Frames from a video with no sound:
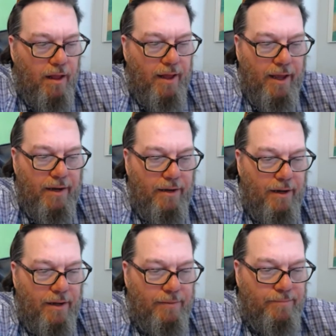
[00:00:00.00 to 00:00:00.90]
And
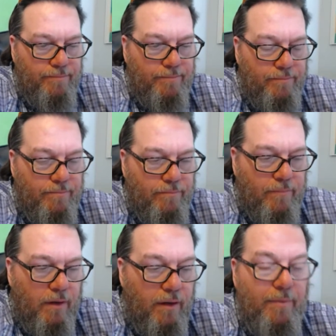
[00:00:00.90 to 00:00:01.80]
uh,
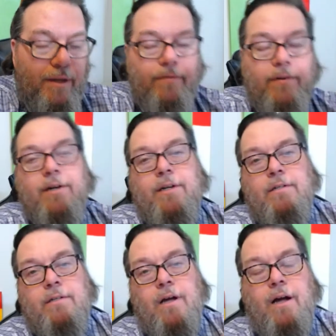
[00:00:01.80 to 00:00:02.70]
they made very
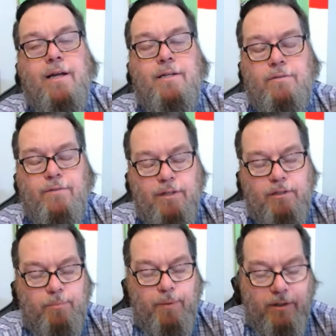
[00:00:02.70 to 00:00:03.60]
nice, very
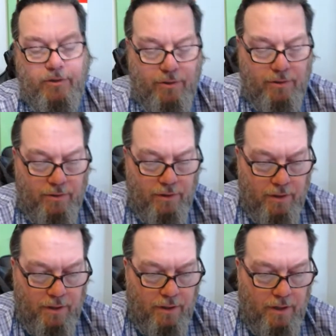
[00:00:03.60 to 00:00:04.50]
special
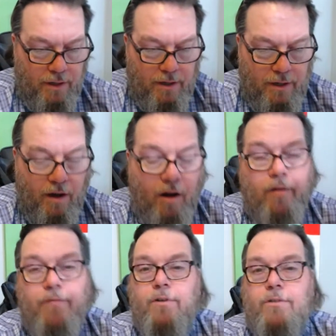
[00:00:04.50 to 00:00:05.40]
uh,
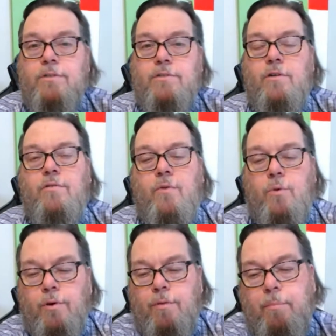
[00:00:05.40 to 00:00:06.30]
offers and so
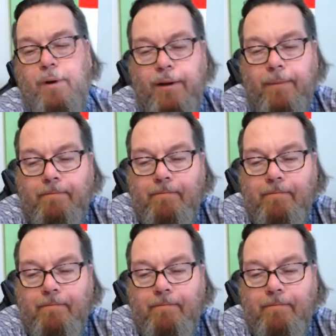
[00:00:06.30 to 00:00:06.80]
forth. But